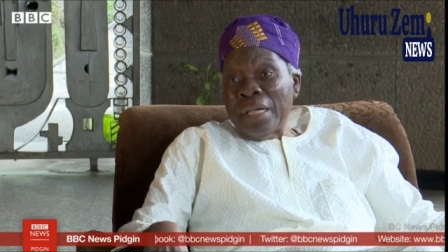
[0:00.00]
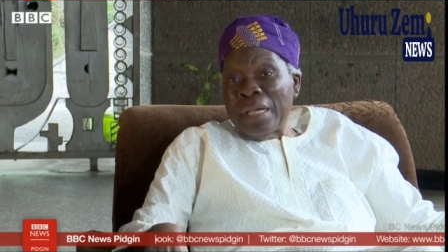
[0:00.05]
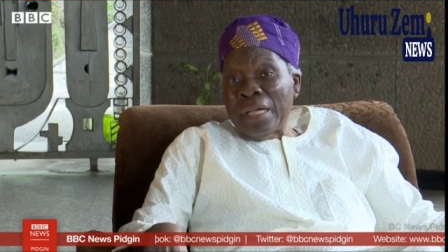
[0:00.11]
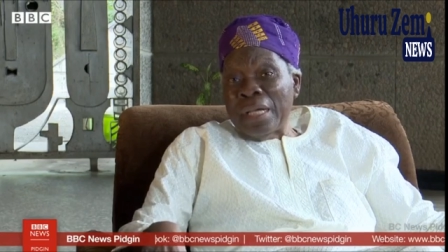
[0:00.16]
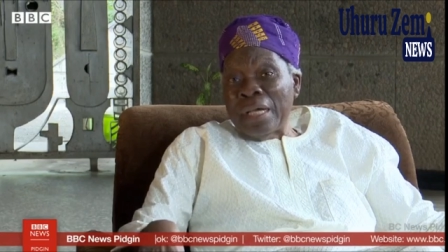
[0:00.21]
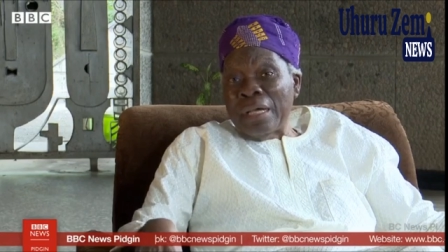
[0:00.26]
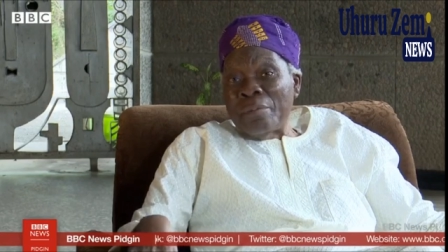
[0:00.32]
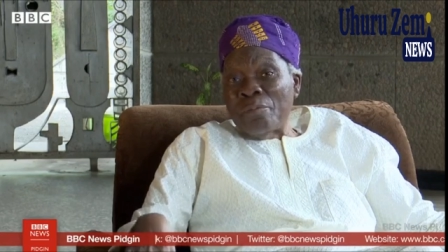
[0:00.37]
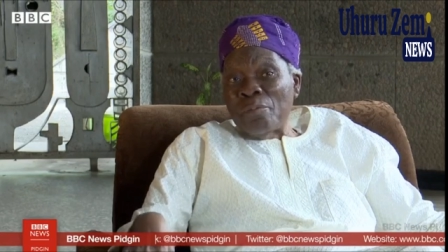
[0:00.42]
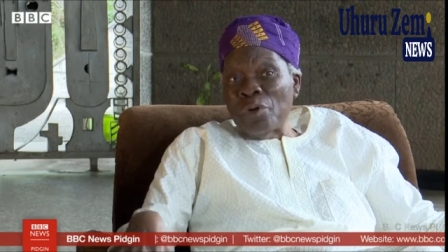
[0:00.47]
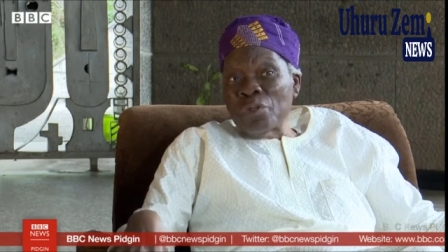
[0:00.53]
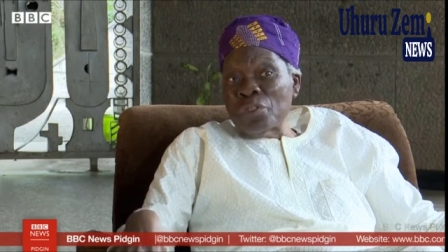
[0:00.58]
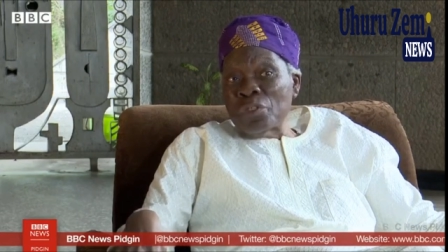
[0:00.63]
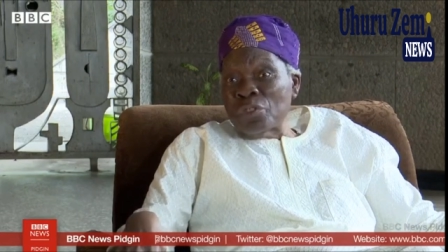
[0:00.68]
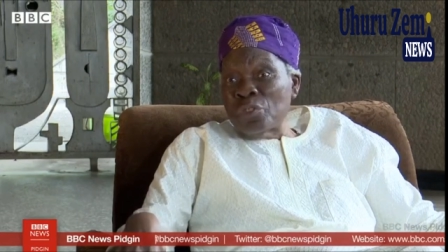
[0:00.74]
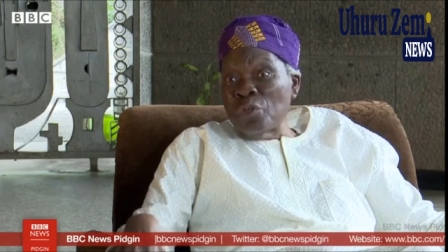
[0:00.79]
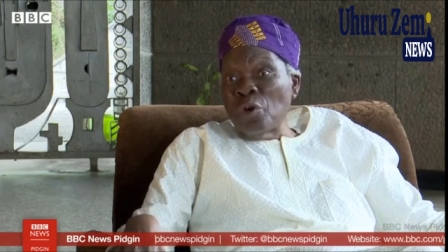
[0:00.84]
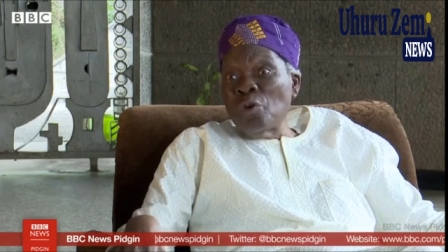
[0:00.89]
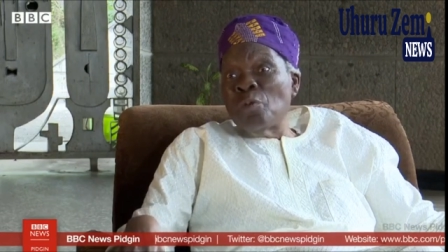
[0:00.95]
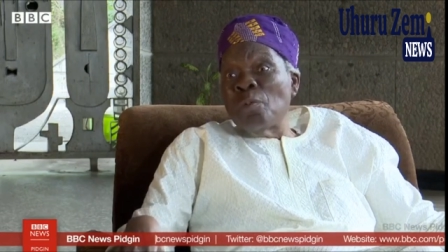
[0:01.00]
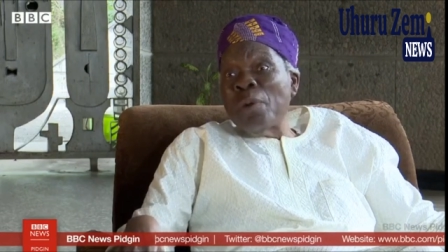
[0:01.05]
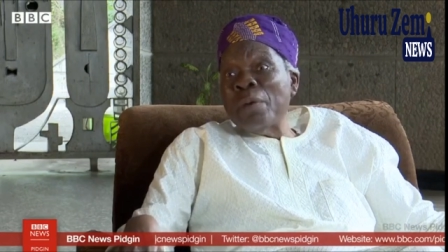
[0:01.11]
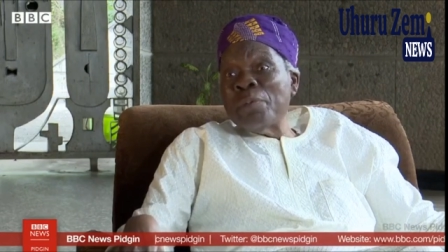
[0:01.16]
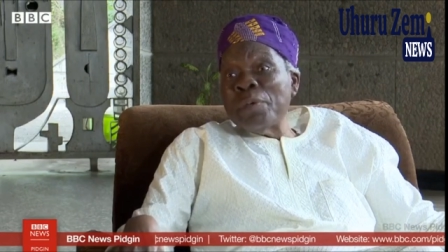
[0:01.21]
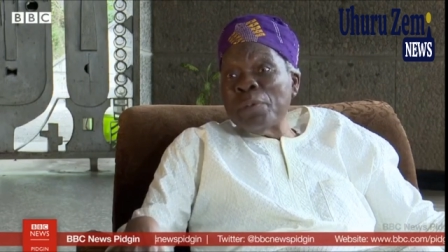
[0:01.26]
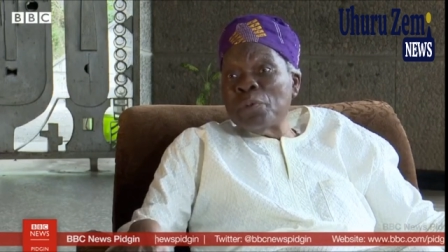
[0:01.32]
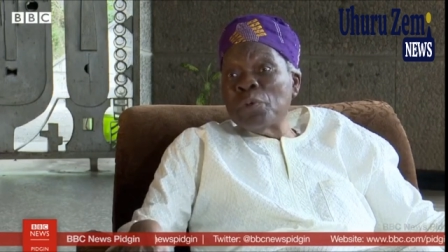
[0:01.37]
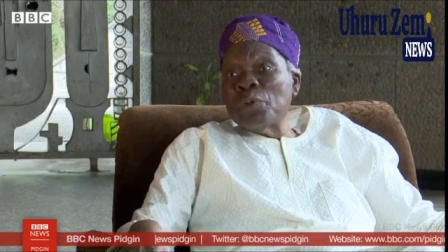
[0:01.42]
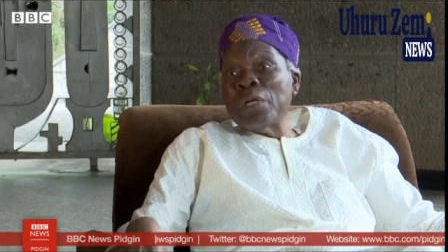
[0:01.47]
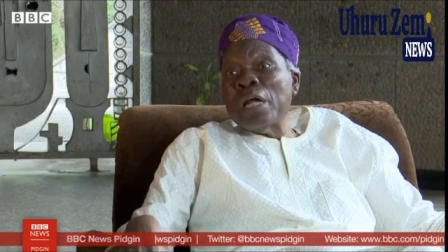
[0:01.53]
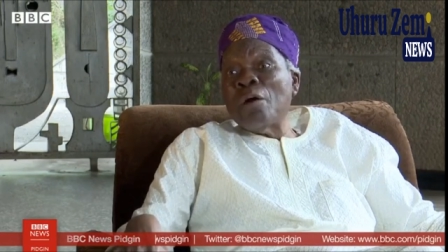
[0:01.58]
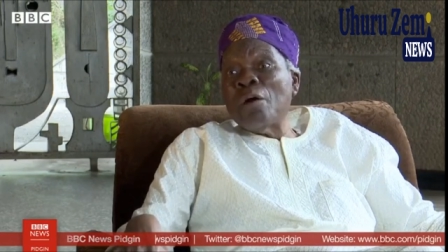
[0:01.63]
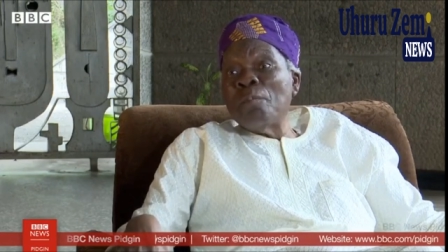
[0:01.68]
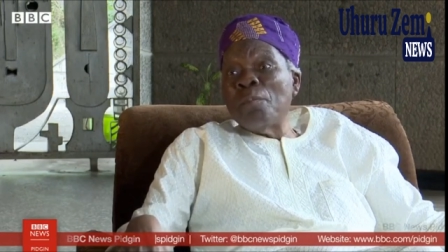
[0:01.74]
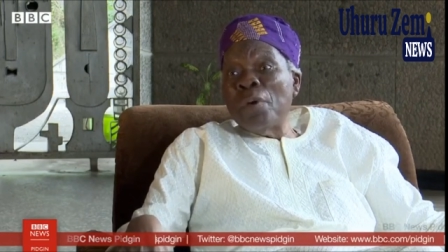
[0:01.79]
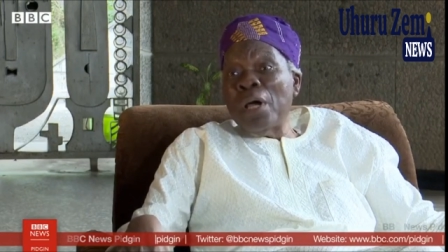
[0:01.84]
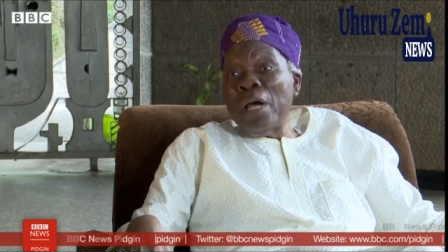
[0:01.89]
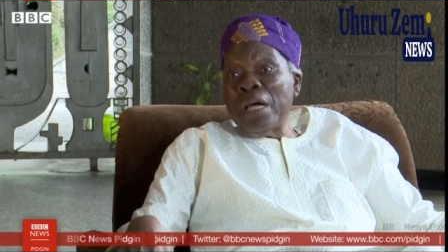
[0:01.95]
uh, most Yoruba people
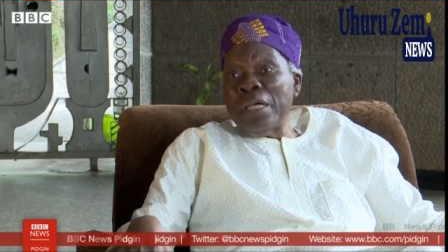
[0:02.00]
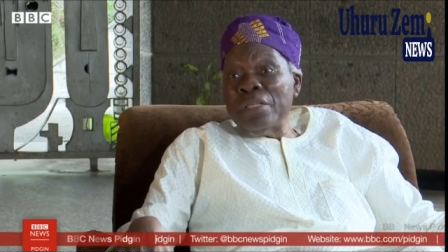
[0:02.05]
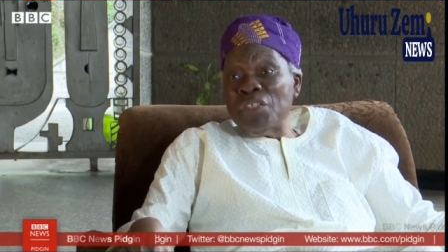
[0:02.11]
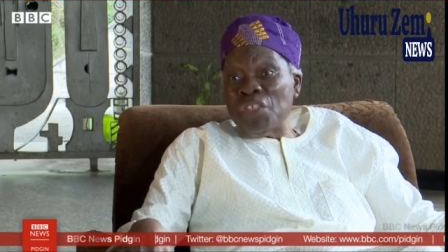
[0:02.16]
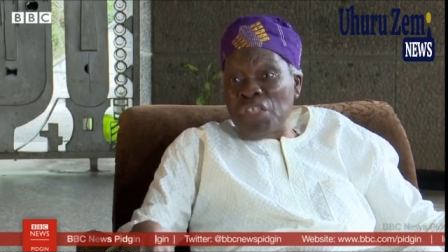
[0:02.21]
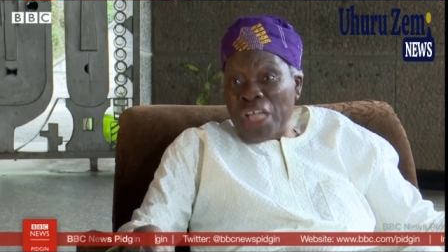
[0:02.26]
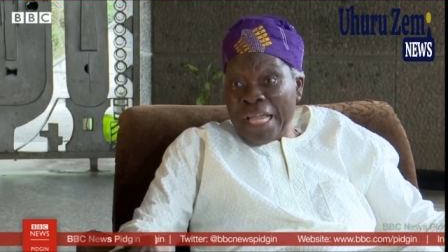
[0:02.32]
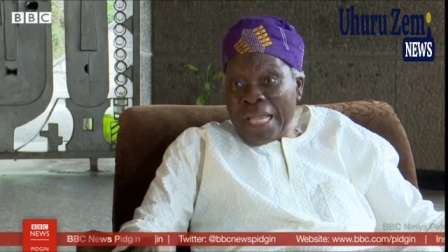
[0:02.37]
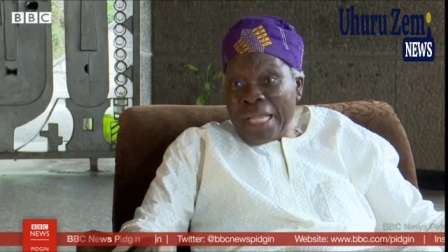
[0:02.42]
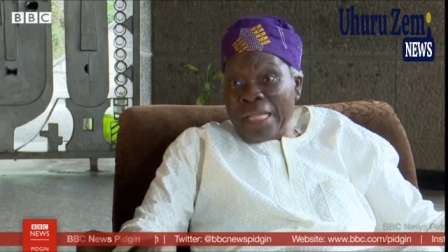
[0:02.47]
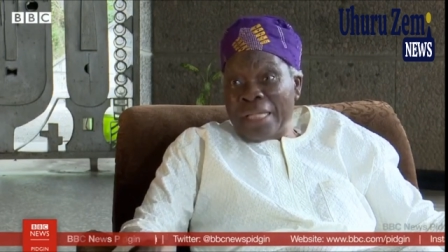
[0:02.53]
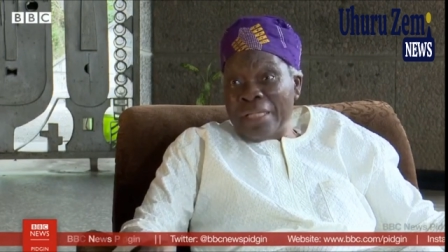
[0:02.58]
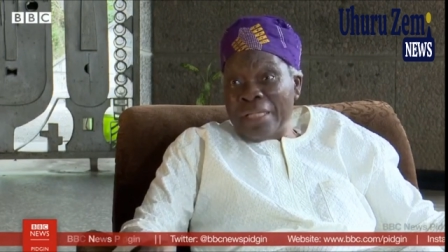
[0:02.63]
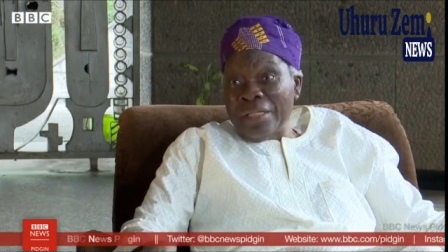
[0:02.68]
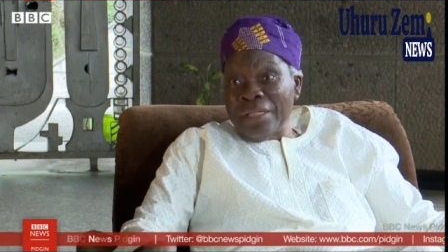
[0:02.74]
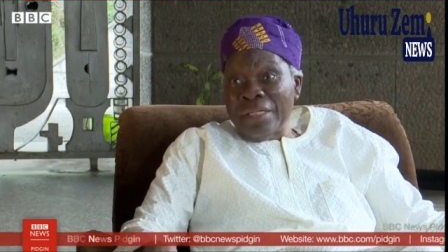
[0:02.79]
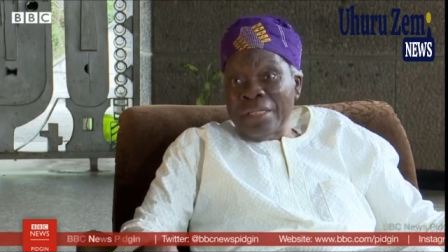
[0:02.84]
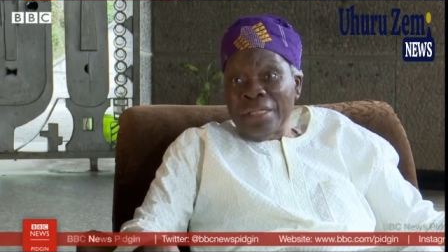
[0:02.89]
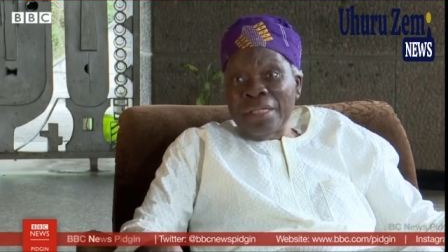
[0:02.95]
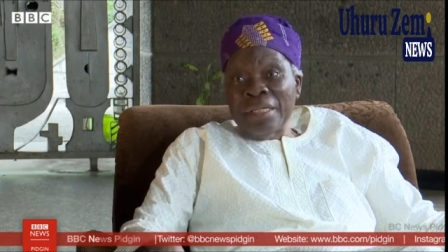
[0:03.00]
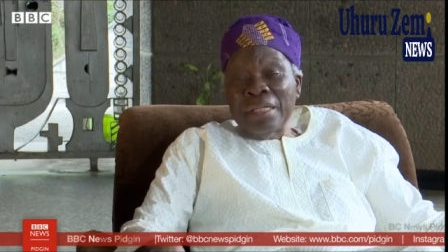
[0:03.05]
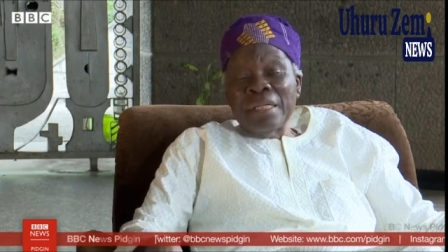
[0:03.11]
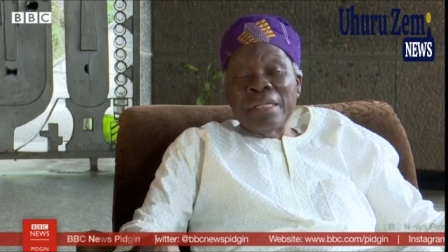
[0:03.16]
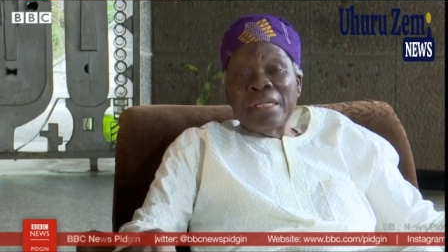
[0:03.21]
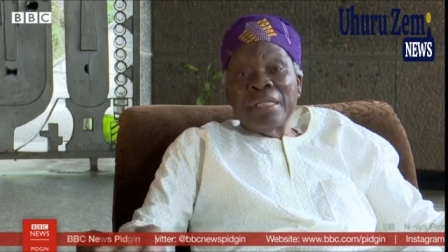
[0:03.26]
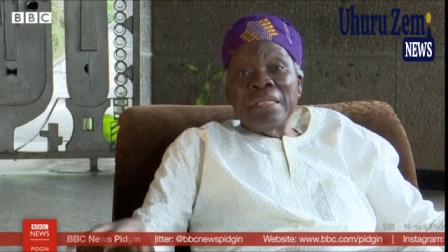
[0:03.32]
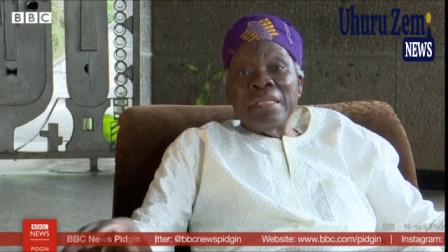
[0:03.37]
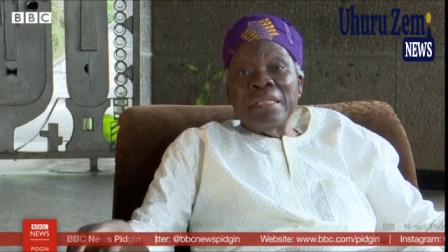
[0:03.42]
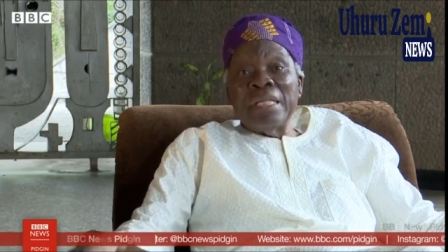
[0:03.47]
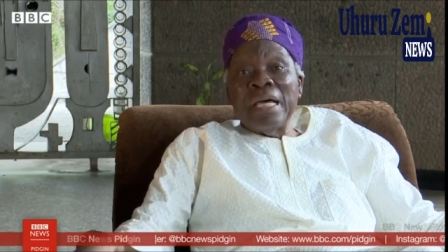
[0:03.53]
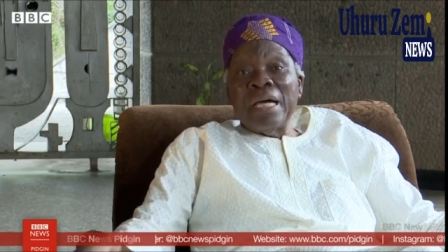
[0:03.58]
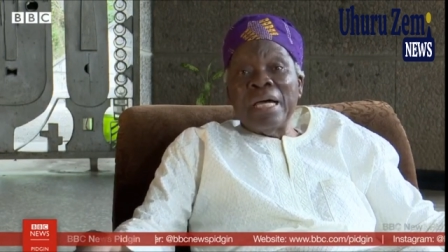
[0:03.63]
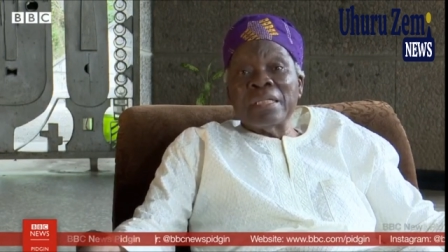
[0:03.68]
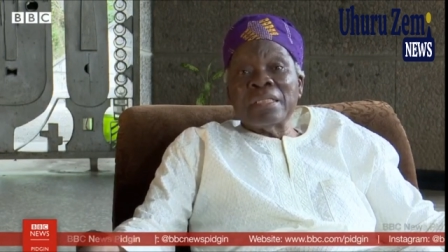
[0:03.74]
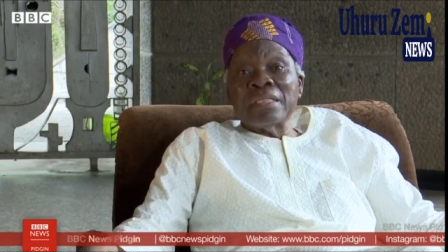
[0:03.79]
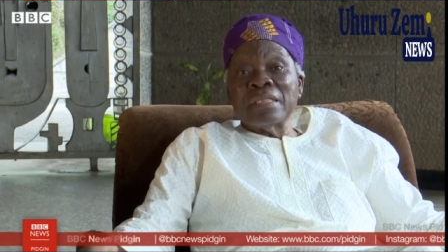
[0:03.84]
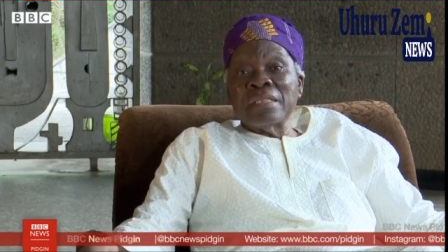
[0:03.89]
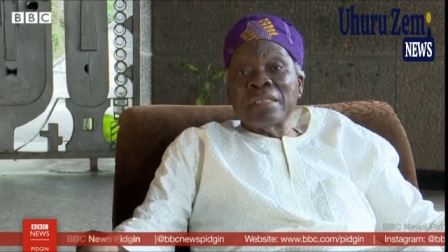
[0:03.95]
now uh, say that